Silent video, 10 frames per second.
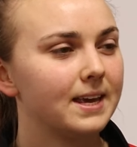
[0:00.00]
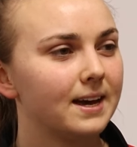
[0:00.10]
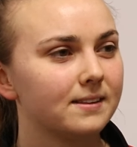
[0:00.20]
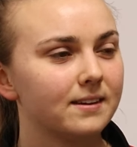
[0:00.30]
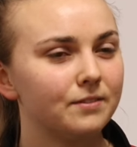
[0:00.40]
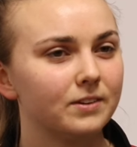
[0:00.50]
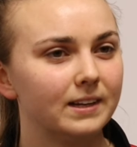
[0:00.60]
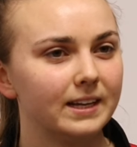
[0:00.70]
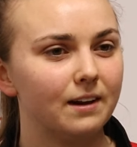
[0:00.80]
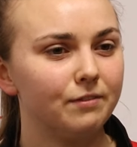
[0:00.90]
Yeah,
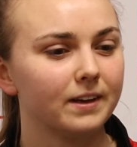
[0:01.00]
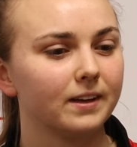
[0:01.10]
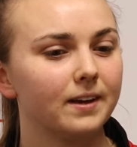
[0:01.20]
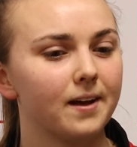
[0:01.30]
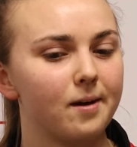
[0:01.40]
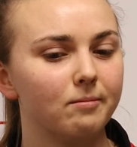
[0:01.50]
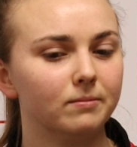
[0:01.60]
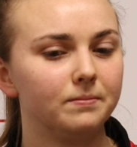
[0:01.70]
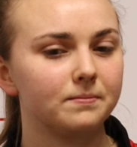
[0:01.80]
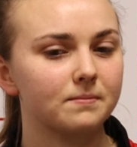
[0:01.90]
definitely. I think
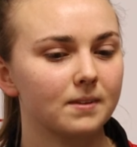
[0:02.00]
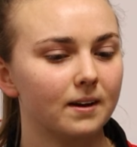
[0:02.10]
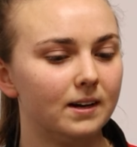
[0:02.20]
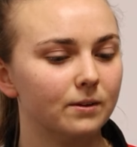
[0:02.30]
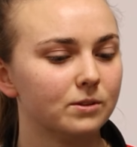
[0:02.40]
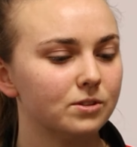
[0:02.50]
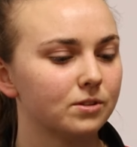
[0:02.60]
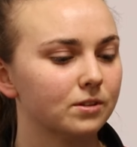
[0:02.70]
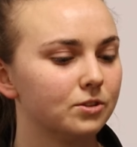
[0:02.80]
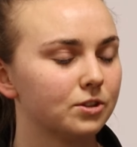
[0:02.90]
I was
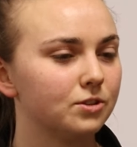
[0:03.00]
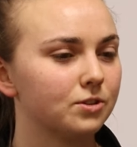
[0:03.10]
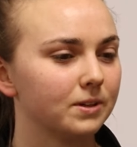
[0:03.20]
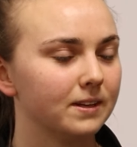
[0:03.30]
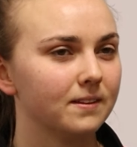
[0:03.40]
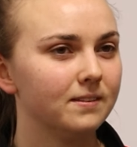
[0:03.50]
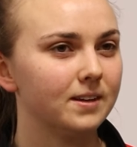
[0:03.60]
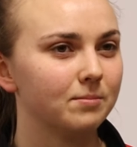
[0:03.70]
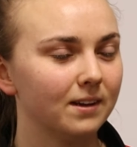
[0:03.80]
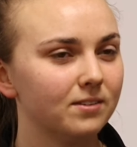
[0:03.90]
sort of just joining the
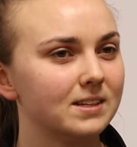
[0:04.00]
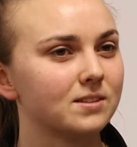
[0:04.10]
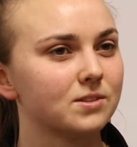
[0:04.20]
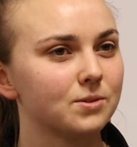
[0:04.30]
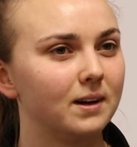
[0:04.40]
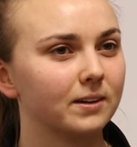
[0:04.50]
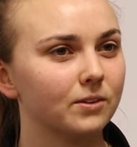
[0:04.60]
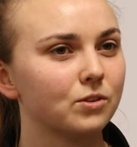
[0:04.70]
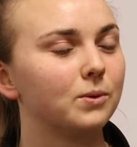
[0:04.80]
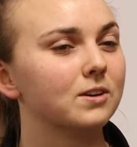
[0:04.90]
team last season, so I
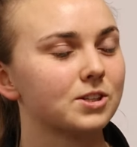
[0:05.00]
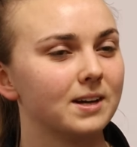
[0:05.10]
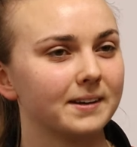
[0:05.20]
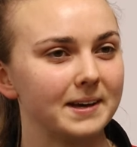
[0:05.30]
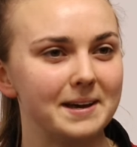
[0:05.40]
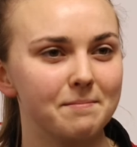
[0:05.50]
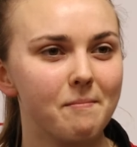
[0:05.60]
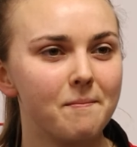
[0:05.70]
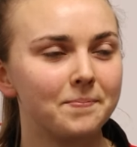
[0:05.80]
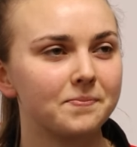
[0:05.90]
got to watch that
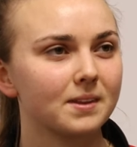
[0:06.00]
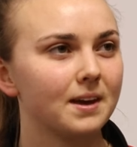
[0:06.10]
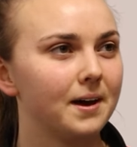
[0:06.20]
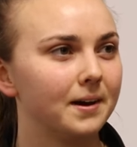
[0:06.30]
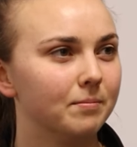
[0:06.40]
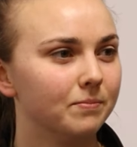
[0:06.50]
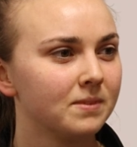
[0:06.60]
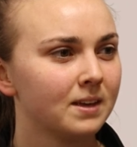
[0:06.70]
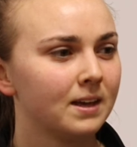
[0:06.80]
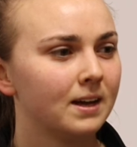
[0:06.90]
game.
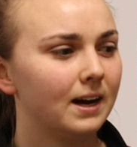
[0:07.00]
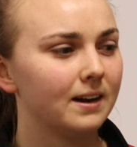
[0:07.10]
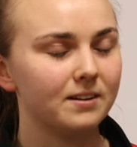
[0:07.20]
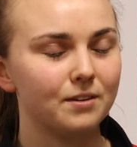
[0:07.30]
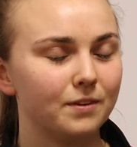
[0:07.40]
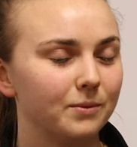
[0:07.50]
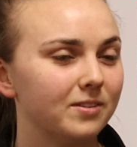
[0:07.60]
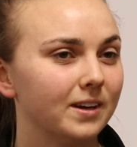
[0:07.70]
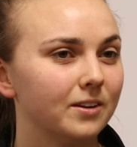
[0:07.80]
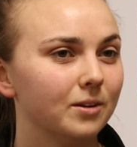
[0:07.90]
And I don't think we
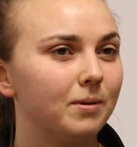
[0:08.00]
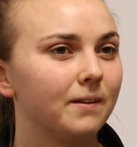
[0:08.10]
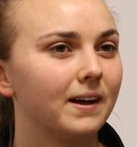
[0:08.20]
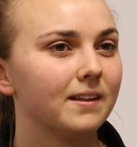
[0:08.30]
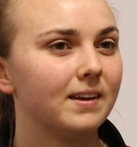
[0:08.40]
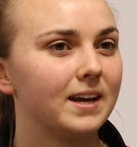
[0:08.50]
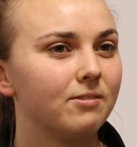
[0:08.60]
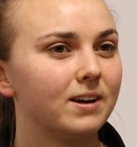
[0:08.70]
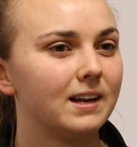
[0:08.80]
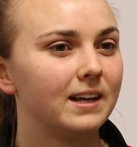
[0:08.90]
turned up on that day,
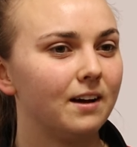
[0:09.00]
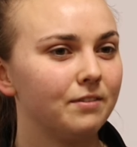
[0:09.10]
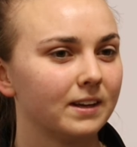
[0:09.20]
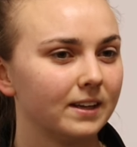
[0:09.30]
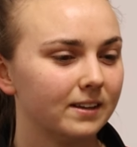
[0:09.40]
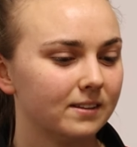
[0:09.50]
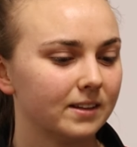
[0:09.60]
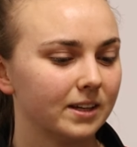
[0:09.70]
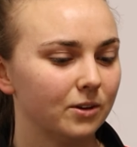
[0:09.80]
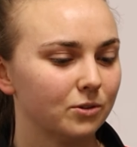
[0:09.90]
really. I think
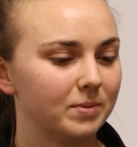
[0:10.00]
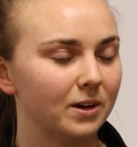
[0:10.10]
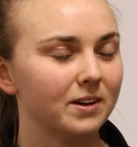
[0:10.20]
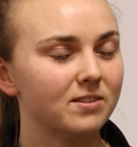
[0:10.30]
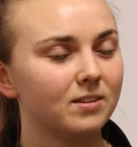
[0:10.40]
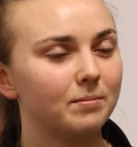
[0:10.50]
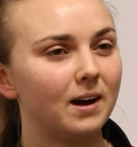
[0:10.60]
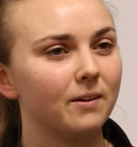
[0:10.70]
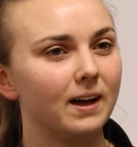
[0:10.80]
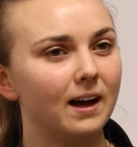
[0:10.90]
the girls would be honest
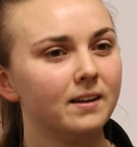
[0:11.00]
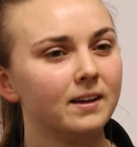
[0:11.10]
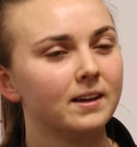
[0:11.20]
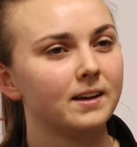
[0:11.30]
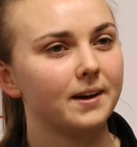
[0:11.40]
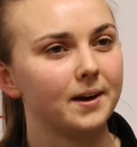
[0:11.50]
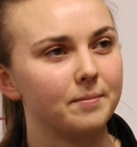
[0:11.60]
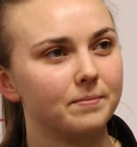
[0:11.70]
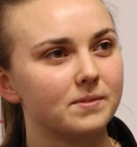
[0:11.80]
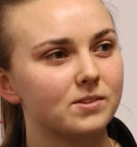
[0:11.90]
about
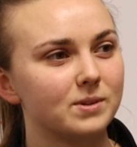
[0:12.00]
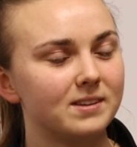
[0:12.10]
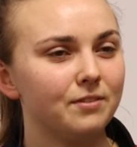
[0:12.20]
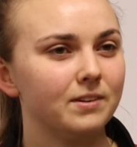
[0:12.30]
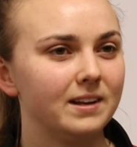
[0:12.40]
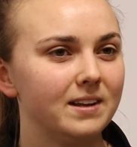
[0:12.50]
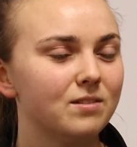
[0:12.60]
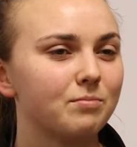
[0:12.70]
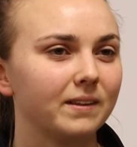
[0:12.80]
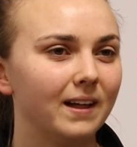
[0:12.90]
that. So we definitely need
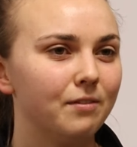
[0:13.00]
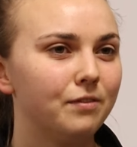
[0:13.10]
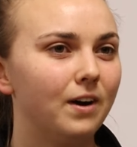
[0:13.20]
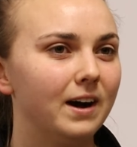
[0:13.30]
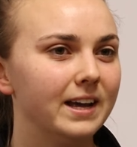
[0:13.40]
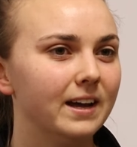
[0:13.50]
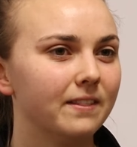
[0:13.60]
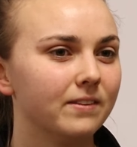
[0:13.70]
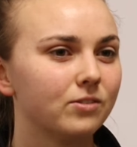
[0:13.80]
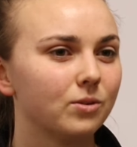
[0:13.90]
to bring that fight
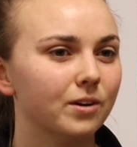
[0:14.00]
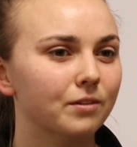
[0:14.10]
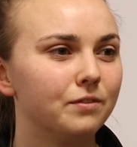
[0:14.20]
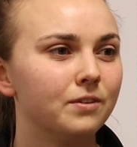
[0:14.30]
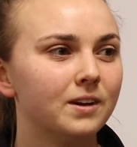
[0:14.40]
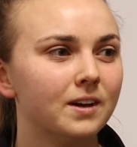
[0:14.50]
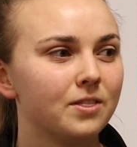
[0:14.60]
and sort of